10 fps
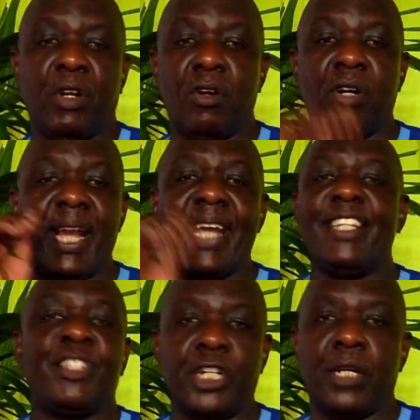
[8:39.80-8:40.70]
or
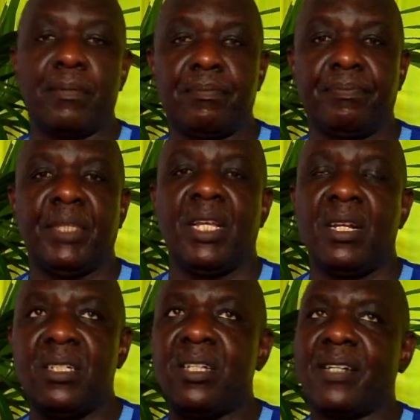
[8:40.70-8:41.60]
any charm
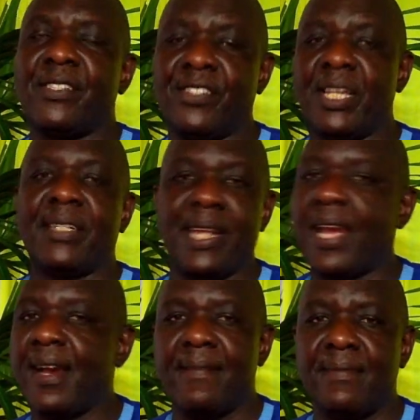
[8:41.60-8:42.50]
that is set
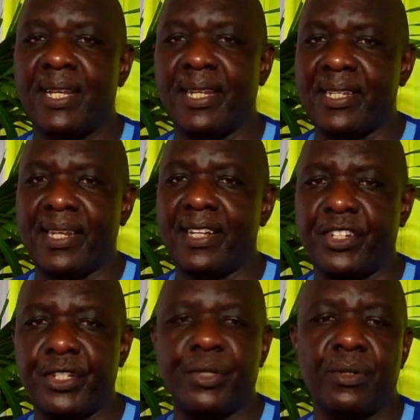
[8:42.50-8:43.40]
there
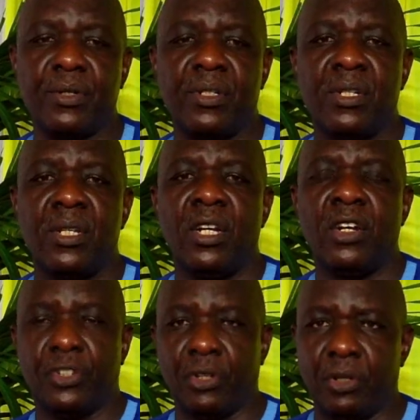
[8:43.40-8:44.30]
against you.
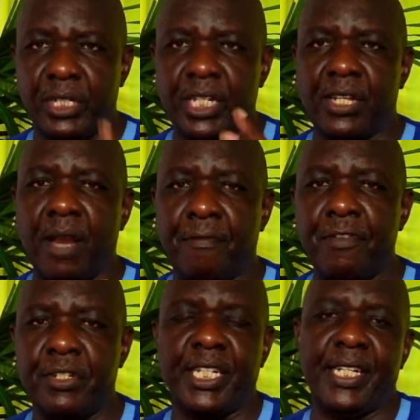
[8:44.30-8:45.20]
So these are a
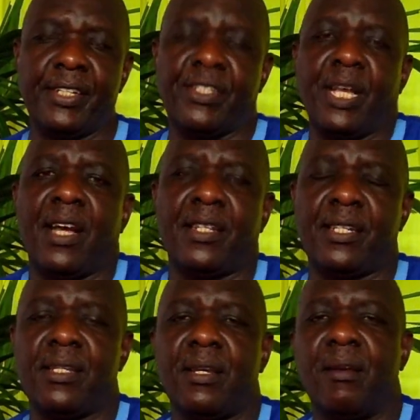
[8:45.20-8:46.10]
few things
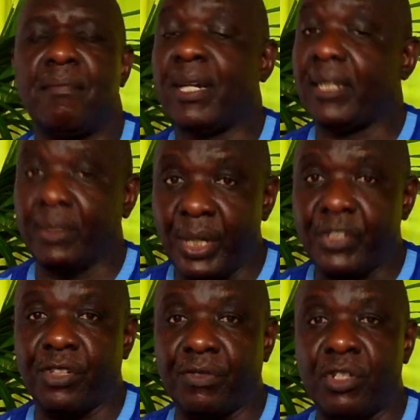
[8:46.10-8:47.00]
that, by the
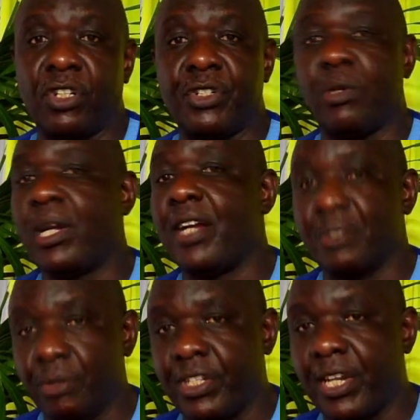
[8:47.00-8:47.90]
grace of God, you can
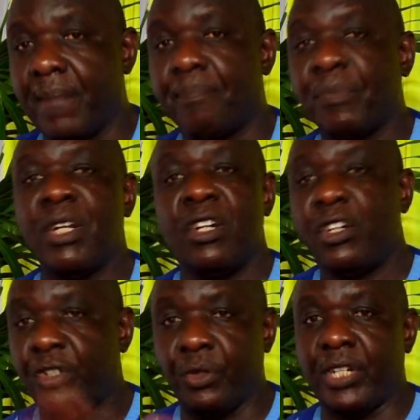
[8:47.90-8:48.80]
use them
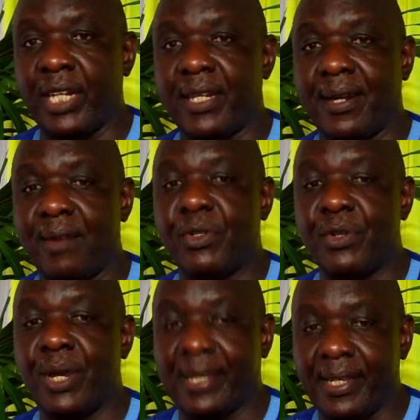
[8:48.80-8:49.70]
to turn around
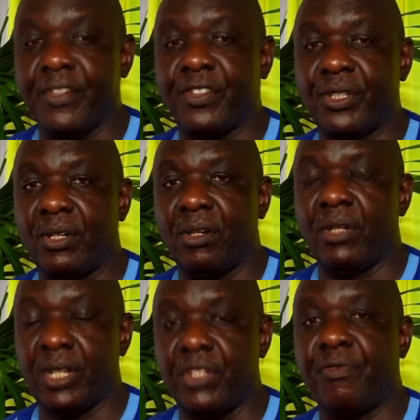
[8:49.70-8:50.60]
your case
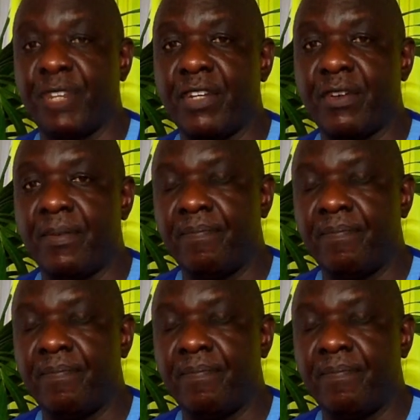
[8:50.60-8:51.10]
on this video.